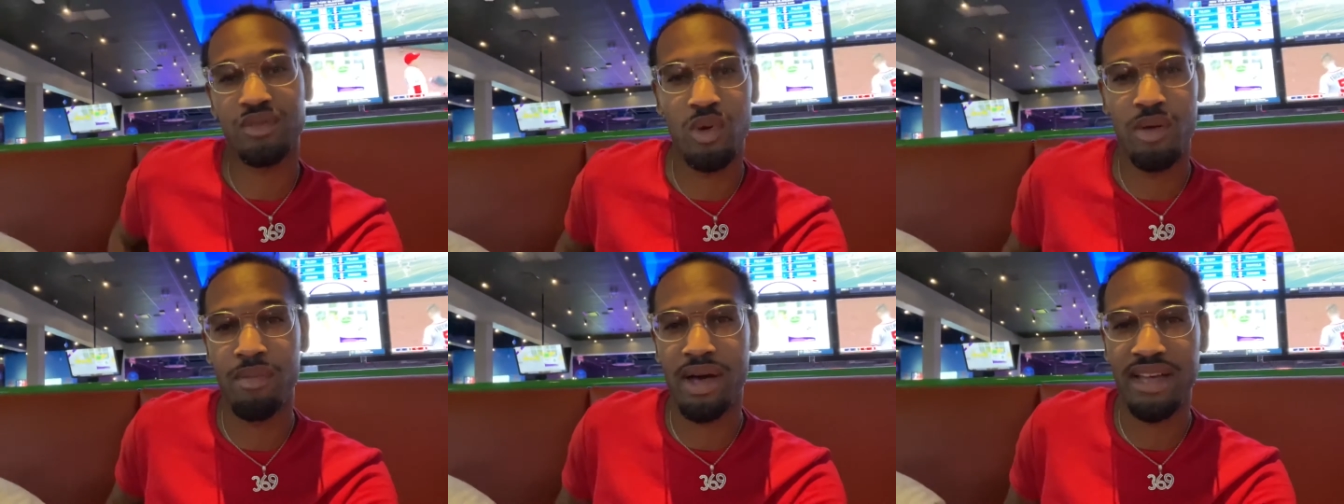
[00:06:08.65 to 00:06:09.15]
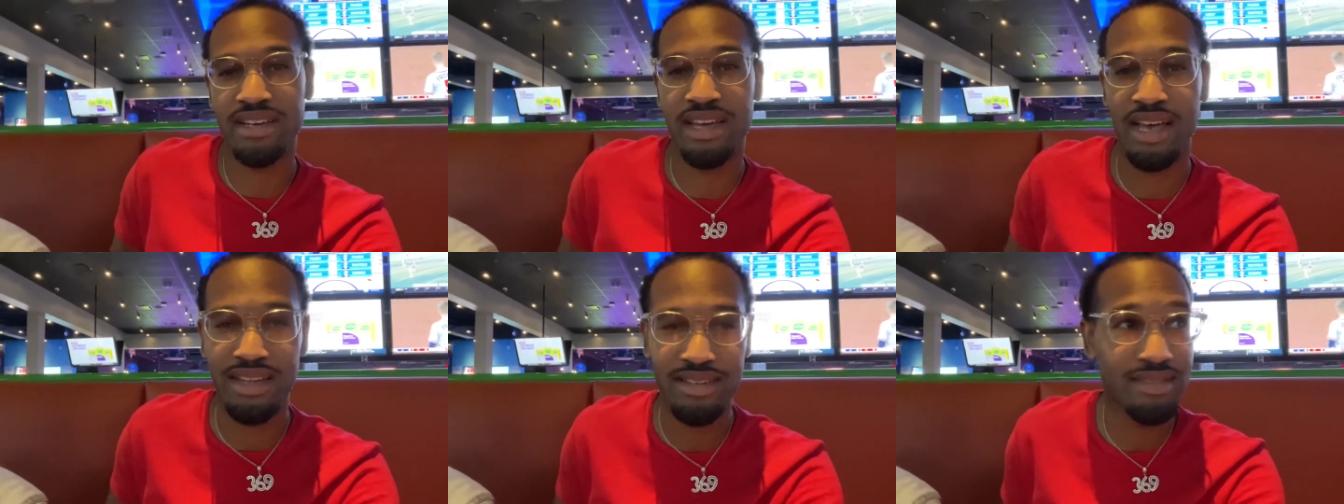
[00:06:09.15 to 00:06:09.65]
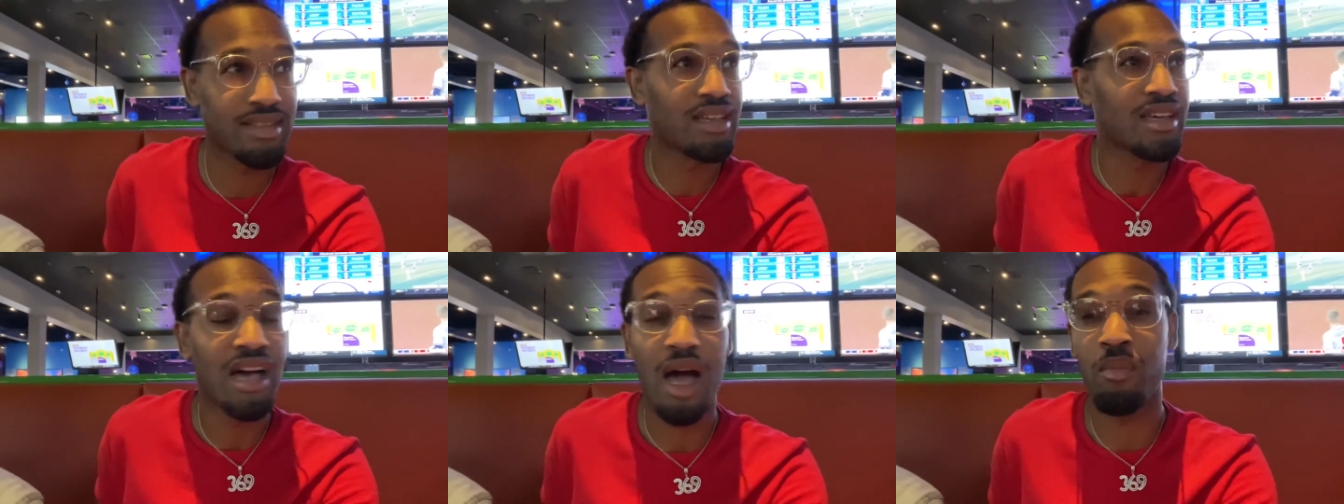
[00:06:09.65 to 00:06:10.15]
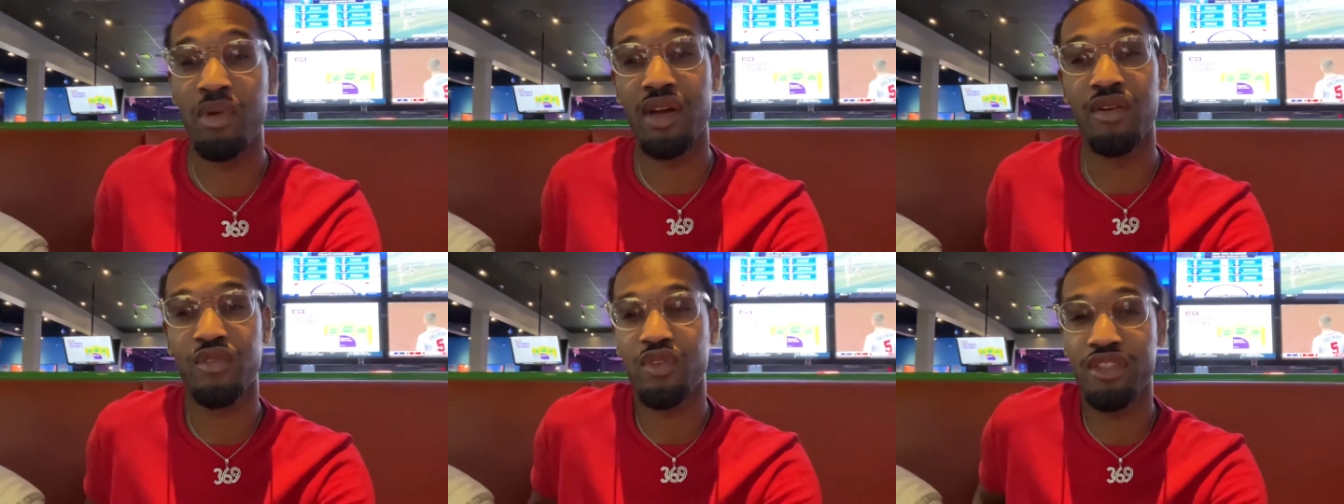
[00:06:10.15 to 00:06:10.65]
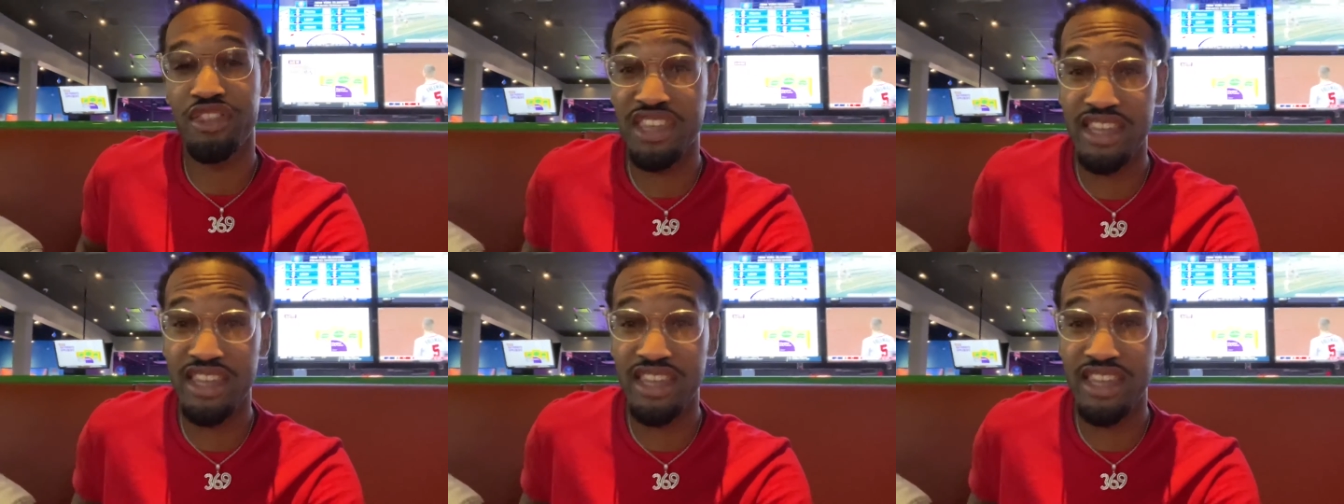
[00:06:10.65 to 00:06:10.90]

We might not. I'm here for the